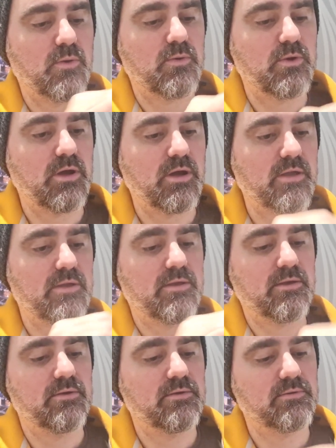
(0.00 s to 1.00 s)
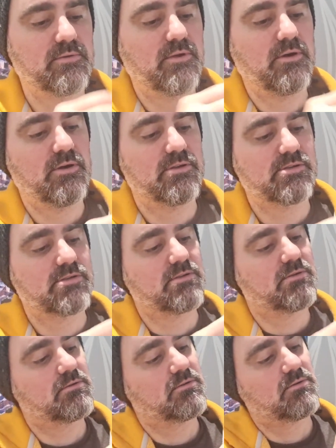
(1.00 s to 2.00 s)
Okay, nice.
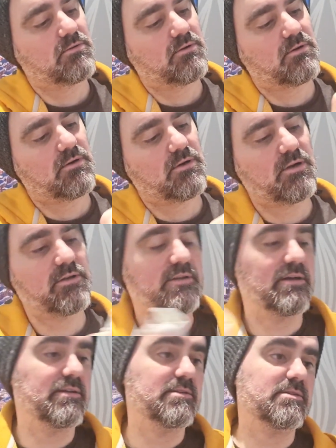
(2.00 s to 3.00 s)
I like that.